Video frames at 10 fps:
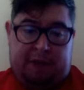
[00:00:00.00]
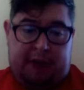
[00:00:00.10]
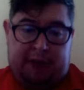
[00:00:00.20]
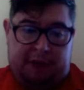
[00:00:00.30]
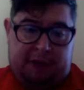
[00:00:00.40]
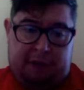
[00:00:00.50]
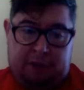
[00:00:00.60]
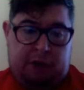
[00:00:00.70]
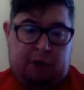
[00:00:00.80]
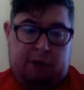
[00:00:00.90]
and
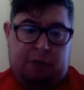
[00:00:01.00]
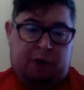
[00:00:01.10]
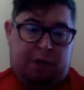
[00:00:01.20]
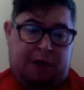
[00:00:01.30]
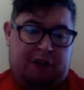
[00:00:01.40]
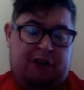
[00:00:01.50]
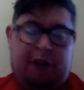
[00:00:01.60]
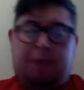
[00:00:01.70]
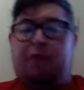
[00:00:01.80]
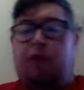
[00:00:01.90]
you've mentioned
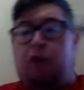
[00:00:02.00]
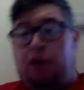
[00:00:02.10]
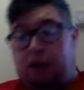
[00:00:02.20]
it before,